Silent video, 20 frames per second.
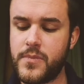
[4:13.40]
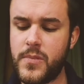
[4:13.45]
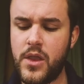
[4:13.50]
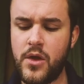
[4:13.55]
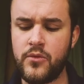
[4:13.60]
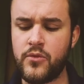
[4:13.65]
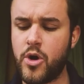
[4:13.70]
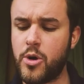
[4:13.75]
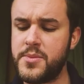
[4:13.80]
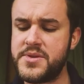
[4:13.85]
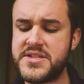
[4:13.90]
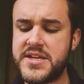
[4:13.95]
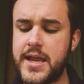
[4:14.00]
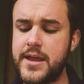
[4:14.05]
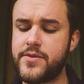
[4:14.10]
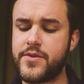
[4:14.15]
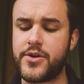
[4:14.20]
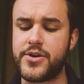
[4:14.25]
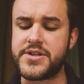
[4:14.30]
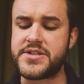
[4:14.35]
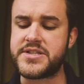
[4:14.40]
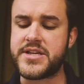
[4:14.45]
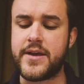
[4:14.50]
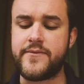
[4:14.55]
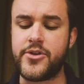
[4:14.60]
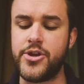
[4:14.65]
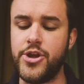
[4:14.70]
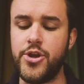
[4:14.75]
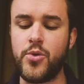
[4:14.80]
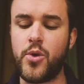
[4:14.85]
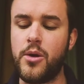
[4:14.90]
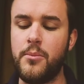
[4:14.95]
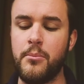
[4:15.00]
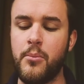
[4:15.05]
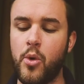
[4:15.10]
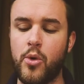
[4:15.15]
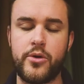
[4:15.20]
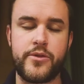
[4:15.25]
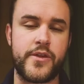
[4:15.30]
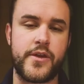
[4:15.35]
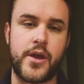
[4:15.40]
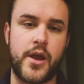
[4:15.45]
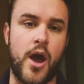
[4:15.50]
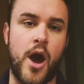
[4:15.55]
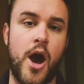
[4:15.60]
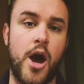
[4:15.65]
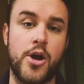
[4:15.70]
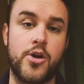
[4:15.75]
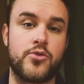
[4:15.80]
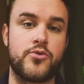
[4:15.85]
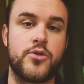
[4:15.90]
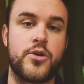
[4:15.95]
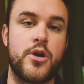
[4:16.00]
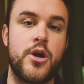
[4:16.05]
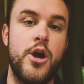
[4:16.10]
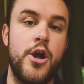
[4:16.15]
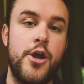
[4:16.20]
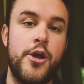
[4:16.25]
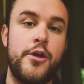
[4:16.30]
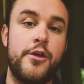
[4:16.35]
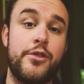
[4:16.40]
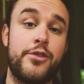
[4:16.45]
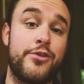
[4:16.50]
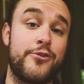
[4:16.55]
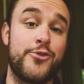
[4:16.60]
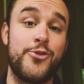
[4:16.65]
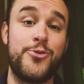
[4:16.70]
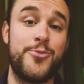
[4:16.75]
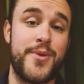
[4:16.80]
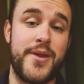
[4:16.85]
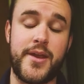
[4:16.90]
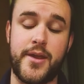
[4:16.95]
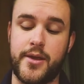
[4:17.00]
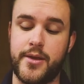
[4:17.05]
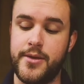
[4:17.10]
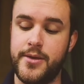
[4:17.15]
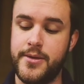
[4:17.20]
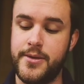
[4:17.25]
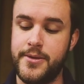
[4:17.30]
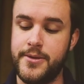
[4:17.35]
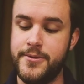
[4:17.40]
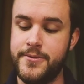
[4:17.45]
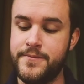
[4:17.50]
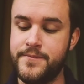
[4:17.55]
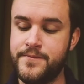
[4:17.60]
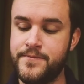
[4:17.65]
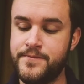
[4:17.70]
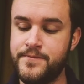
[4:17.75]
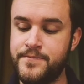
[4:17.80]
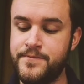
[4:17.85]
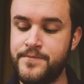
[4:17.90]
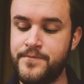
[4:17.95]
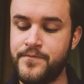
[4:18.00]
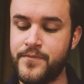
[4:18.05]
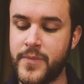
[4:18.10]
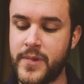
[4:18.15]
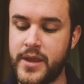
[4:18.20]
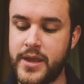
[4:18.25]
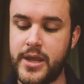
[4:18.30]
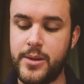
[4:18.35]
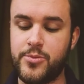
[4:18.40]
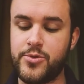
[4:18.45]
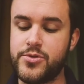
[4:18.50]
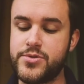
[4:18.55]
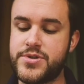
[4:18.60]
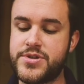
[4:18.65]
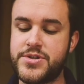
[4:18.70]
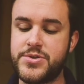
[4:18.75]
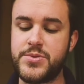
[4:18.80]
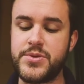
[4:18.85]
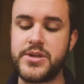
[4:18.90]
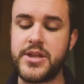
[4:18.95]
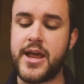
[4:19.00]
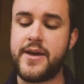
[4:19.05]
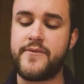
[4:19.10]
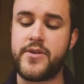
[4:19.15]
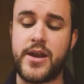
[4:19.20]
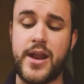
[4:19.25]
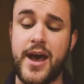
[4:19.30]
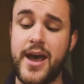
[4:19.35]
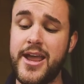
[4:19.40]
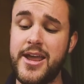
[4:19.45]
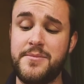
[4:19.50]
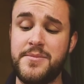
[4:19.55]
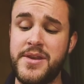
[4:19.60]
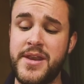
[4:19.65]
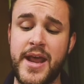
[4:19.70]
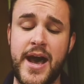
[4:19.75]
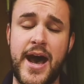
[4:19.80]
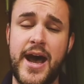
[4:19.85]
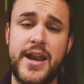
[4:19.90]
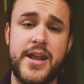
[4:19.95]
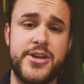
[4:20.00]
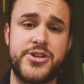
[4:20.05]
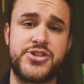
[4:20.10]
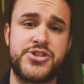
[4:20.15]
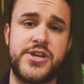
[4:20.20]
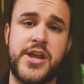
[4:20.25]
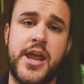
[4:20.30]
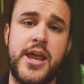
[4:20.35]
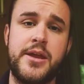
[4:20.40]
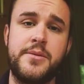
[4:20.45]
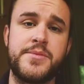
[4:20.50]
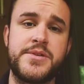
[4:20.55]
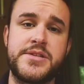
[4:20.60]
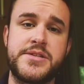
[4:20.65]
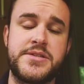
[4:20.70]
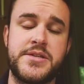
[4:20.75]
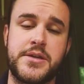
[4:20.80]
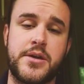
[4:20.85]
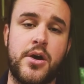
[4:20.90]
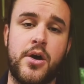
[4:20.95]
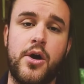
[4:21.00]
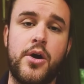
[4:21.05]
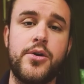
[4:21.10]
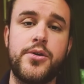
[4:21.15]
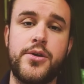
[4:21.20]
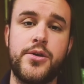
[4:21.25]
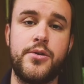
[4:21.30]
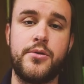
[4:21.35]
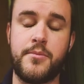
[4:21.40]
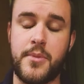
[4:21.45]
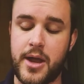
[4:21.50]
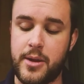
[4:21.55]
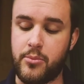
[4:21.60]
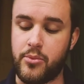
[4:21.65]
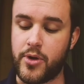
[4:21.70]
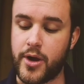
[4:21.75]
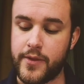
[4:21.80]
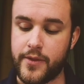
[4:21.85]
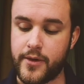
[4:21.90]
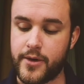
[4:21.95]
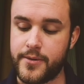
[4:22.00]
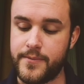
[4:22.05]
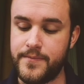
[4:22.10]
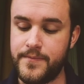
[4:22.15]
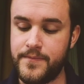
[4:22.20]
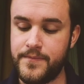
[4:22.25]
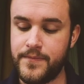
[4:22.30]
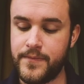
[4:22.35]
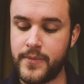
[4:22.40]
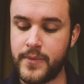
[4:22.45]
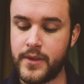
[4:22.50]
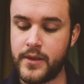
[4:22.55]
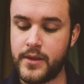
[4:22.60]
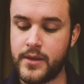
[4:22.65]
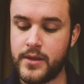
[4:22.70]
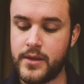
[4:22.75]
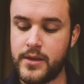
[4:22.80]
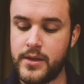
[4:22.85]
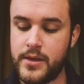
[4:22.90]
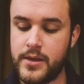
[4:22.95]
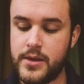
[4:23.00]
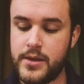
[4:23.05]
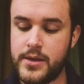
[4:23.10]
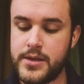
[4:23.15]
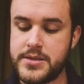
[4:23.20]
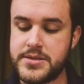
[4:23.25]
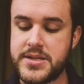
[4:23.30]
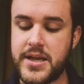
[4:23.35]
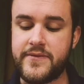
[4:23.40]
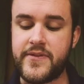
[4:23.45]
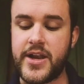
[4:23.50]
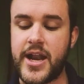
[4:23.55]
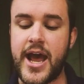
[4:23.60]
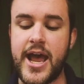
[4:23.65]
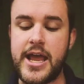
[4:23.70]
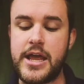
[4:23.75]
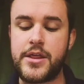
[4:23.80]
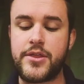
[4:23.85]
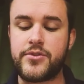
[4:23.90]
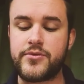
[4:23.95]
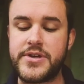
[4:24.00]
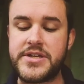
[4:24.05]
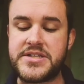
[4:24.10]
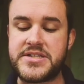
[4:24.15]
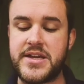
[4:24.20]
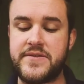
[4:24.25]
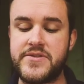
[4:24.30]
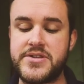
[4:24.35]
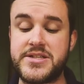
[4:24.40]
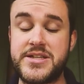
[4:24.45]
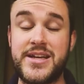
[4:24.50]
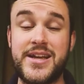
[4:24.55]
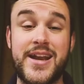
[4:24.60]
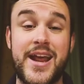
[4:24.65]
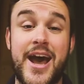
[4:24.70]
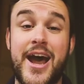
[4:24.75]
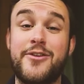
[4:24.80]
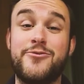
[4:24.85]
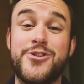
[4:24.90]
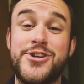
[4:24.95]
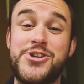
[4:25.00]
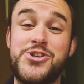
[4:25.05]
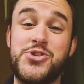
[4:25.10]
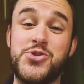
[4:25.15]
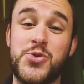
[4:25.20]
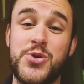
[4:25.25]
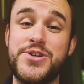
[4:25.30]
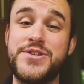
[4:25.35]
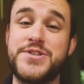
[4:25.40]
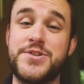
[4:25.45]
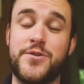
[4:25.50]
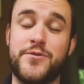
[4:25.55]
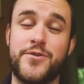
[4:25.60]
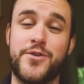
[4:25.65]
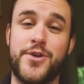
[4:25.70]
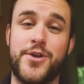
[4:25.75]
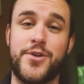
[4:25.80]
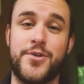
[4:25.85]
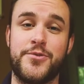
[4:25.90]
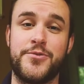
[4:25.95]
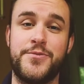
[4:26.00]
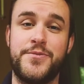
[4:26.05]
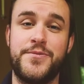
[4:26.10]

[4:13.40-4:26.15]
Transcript: Romans 8:37, you are more than a conqueror through me. Hebrews 2:11, I am not ashamed to call you my brother. Zephaniah 3:17, I rejoice over you.